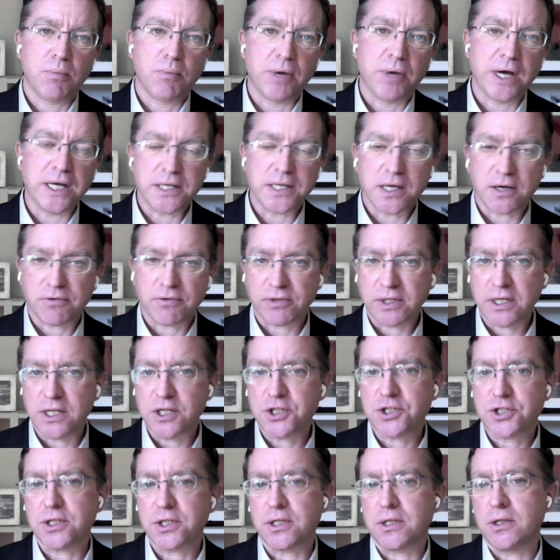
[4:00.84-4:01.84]
by
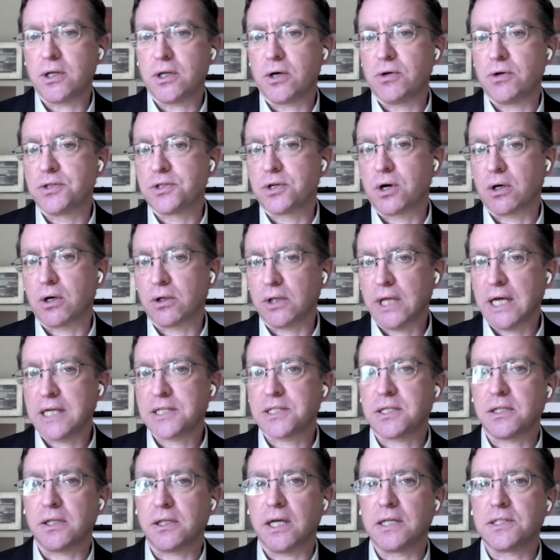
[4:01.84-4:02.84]
definition, those are
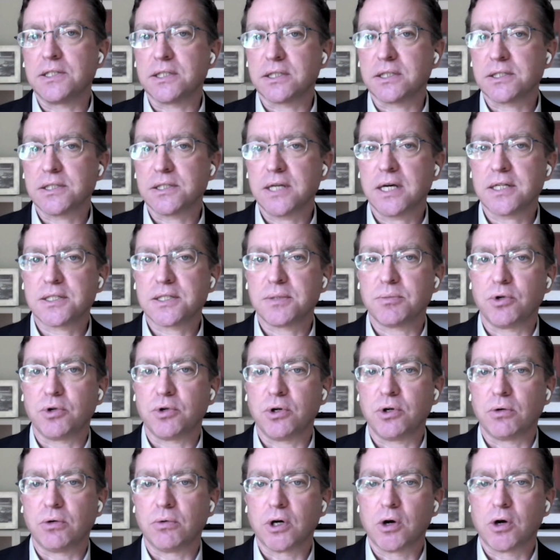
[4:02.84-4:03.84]
less and less
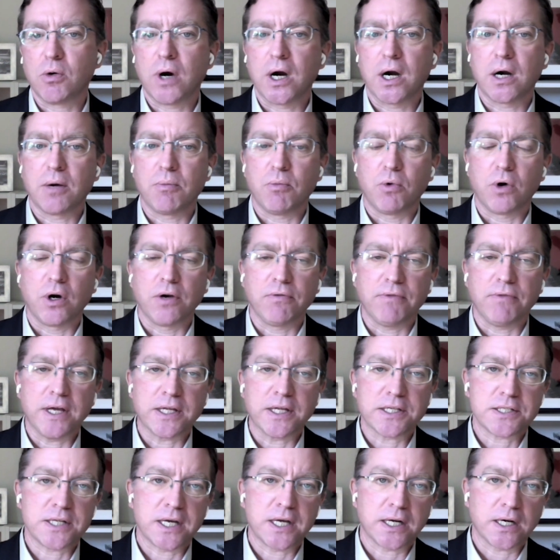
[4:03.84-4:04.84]
accessible, require more
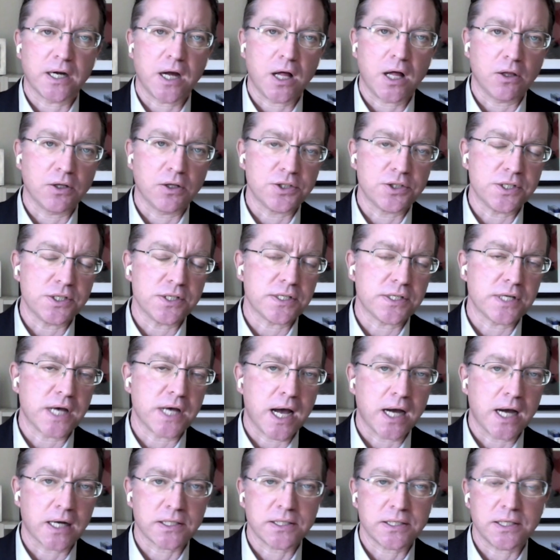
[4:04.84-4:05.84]
advanced technologies to
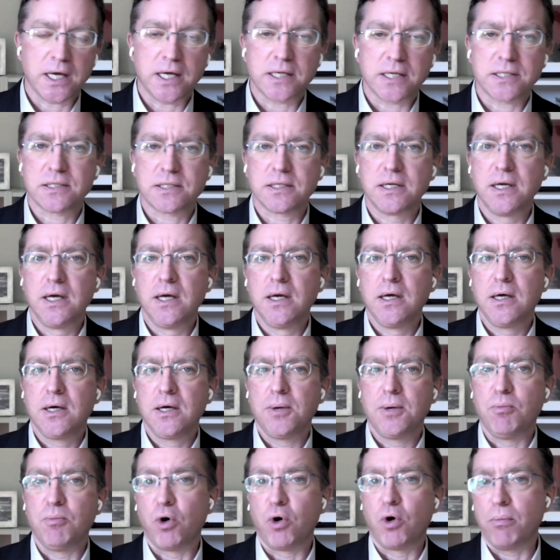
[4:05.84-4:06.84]
access,
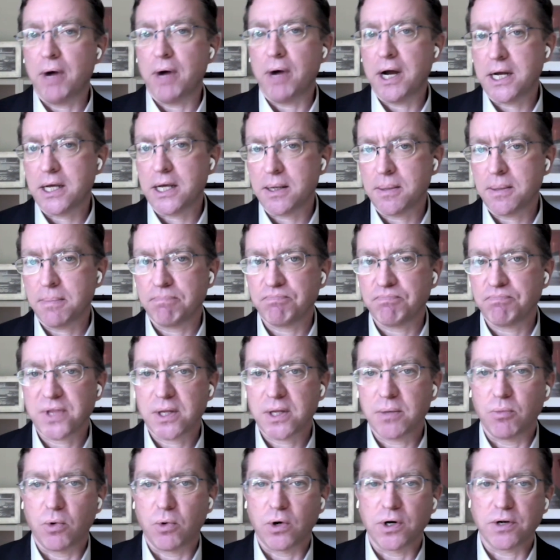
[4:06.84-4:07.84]
more money,
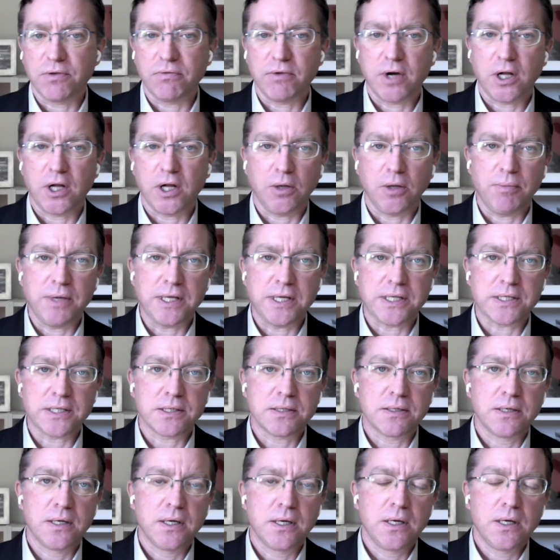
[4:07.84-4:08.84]
more development.
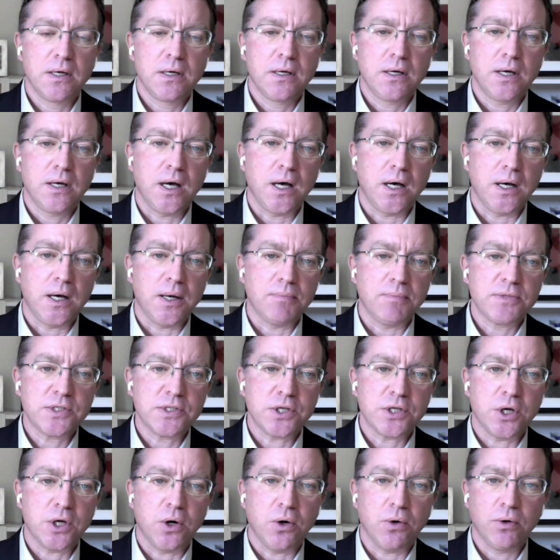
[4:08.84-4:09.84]

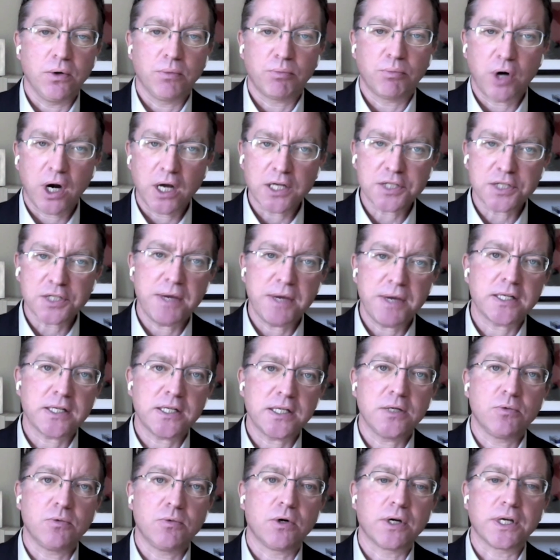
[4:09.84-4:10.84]
So
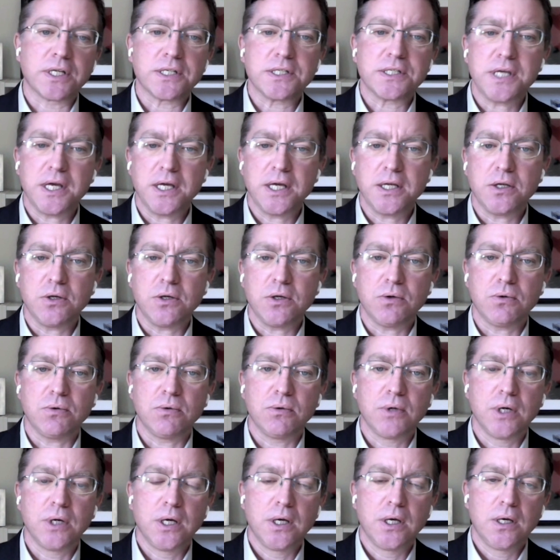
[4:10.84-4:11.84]
prospecting will continue.
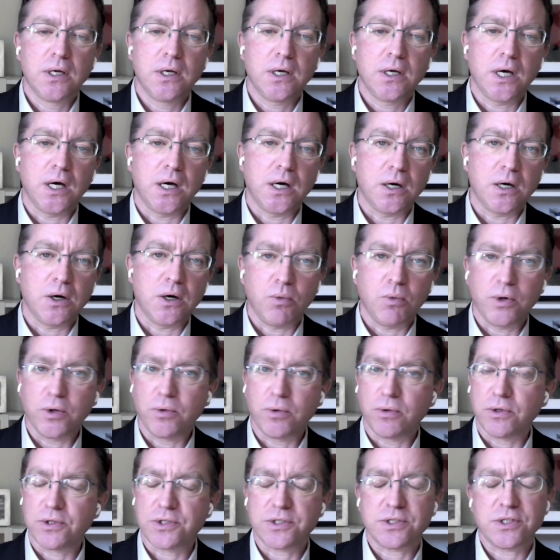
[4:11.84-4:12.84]
We
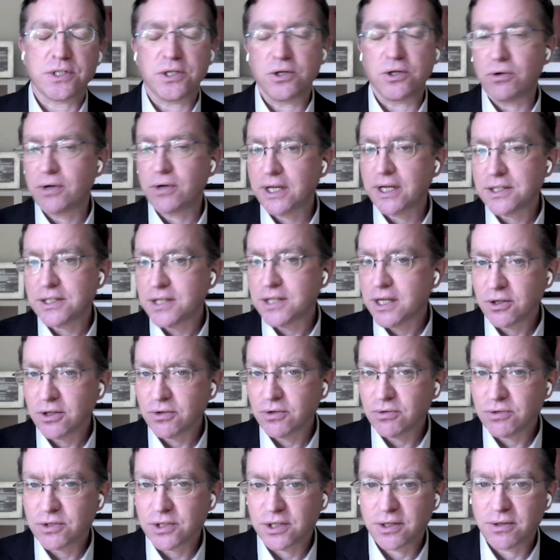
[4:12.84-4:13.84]
will still
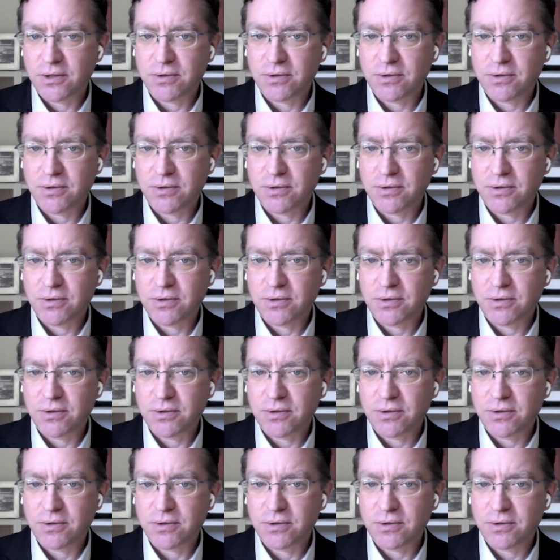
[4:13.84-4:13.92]
continue